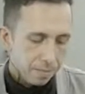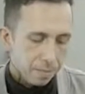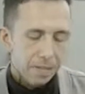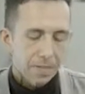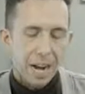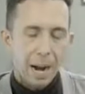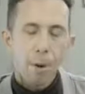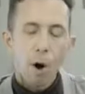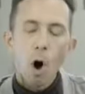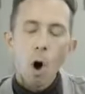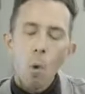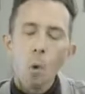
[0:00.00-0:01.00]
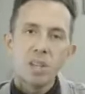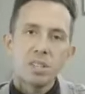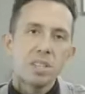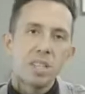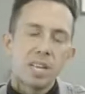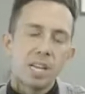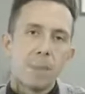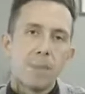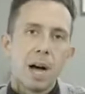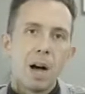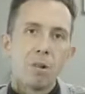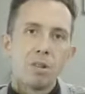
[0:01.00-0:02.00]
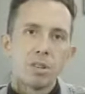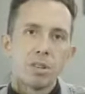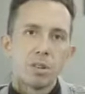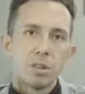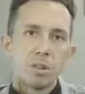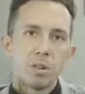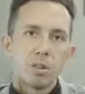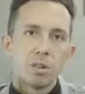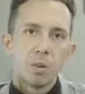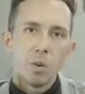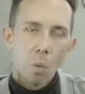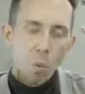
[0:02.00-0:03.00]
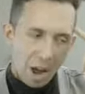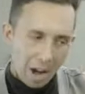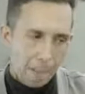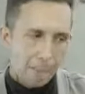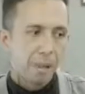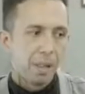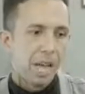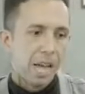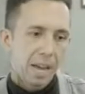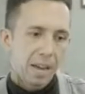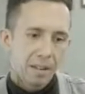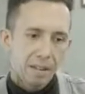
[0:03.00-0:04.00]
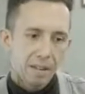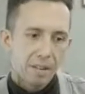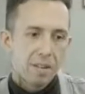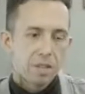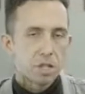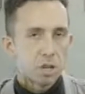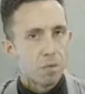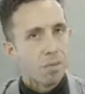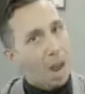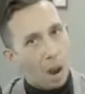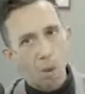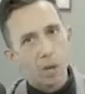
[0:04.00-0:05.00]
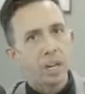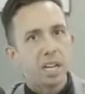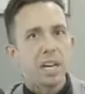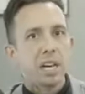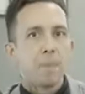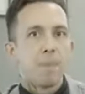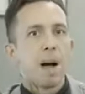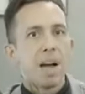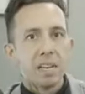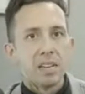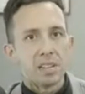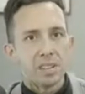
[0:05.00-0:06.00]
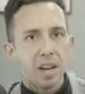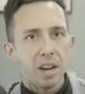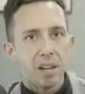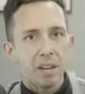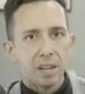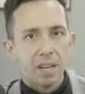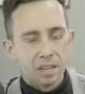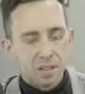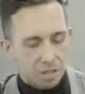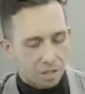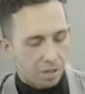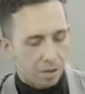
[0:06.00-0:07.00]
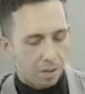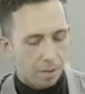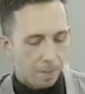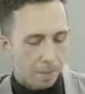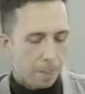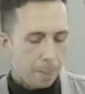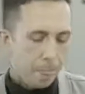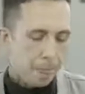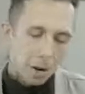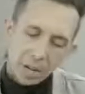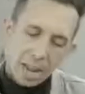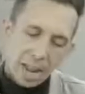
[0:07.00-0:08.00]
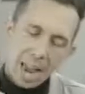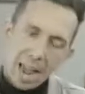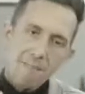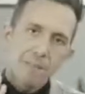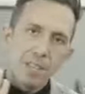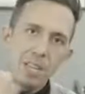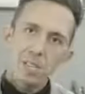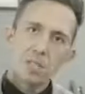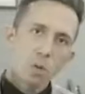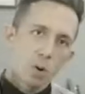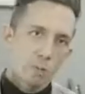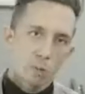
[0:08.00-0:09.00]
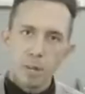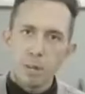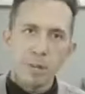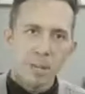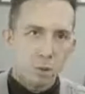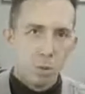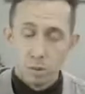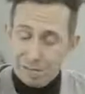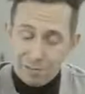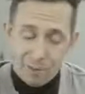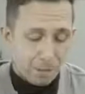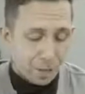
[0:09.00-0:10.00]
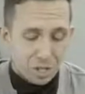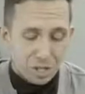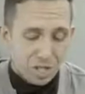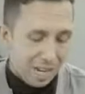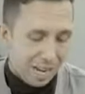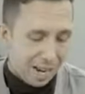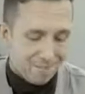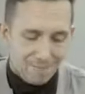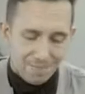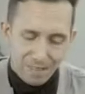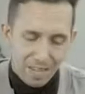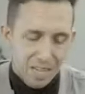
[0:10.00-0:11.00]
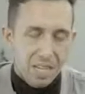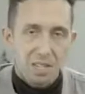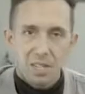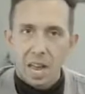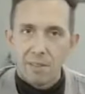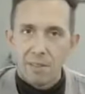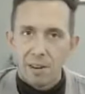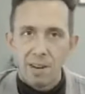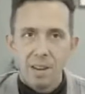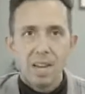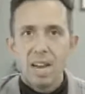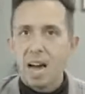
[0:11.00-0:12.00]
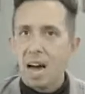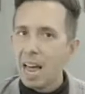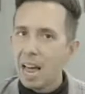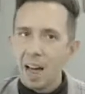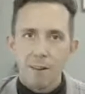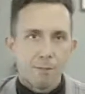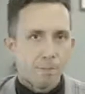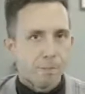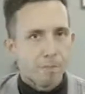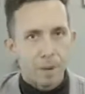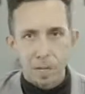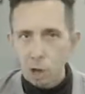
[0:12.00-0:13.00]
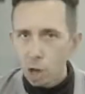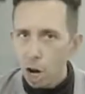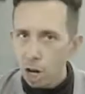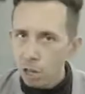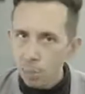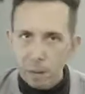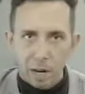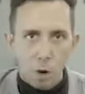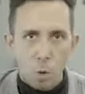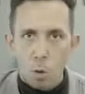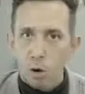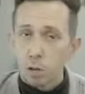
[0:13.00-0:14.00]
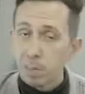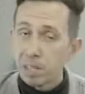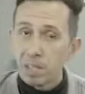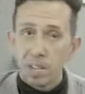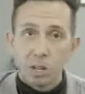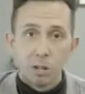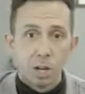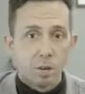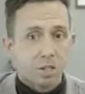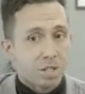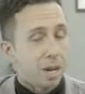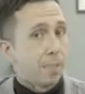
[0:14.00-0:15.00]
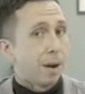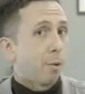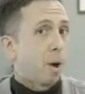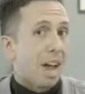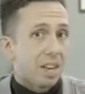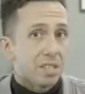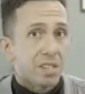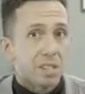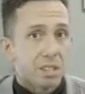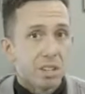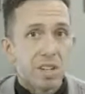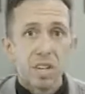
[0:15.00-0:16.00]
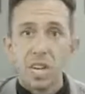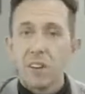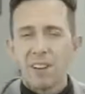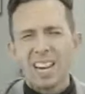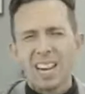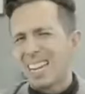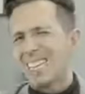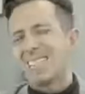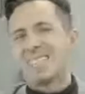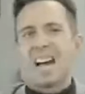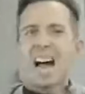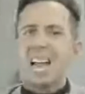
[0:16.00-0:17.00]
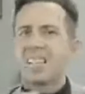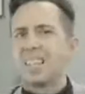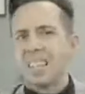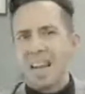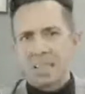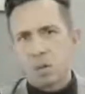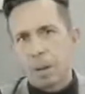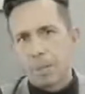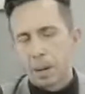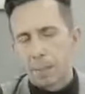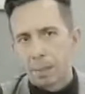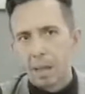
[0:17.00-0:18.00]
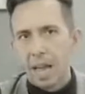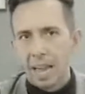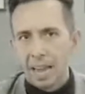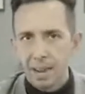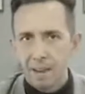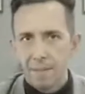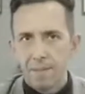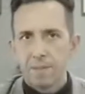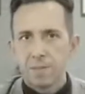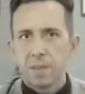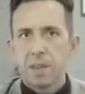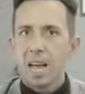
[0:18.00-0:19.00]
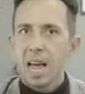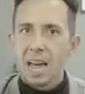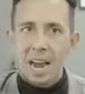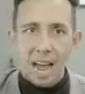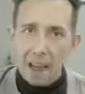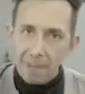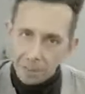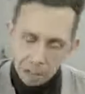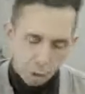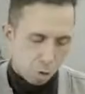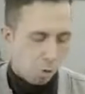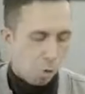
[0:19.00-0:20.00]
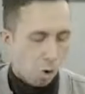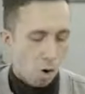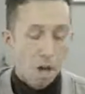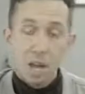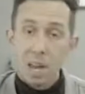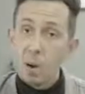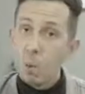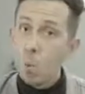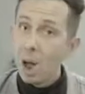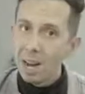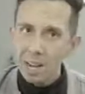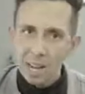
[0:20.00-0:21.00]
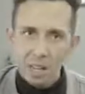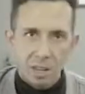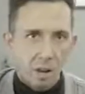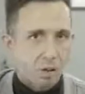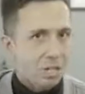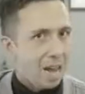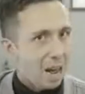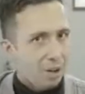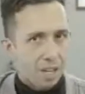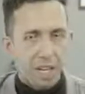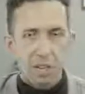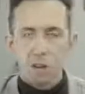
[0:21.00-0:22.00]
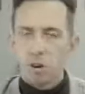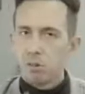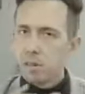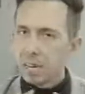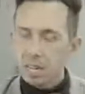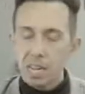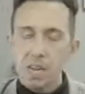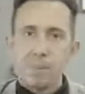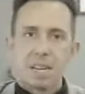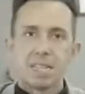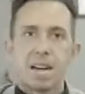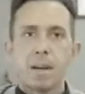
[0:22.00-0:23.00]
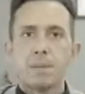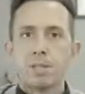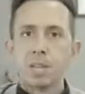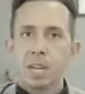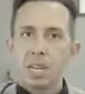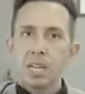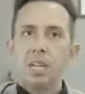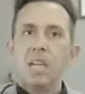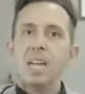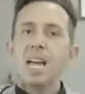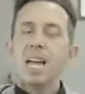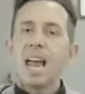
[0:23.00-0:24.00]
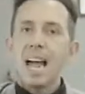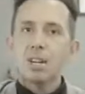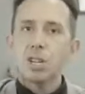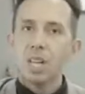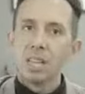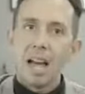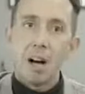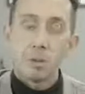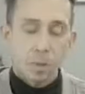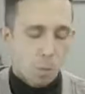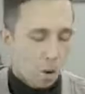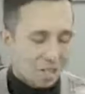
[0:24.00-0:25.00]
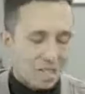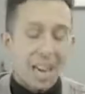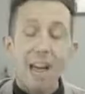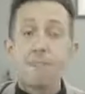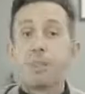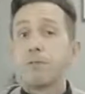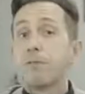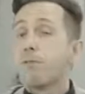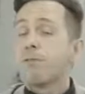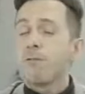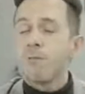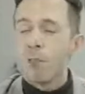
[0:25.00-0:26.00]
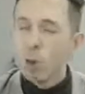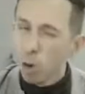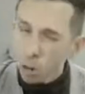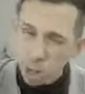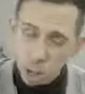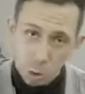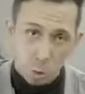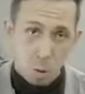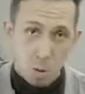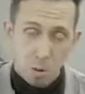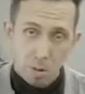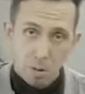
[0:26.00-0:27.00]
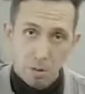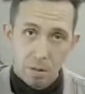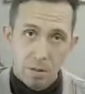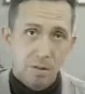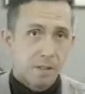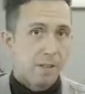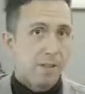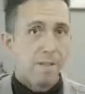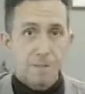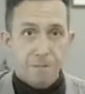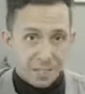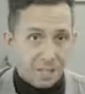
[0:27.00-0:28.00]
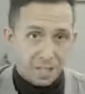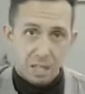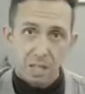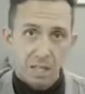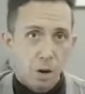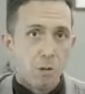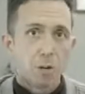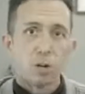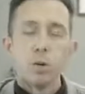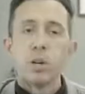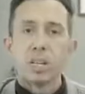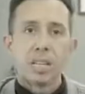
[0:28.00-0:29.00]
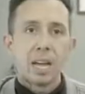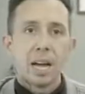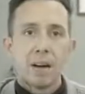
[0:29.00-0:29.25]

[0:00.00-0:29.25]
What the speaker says: that I'm always thinking about when I'm playing. So now we're going to get into mindset is, okay, I have these sort of rhythmic tools. If I'm just sitting on E7, I have my chucks, my chords, my single notes, and my rests. If I kind of decide that that's what I'm going to play, and I have the control when to hit those, how to hit those, I can keep my time steady. It actually allows me, once I have the full control physically over doing that,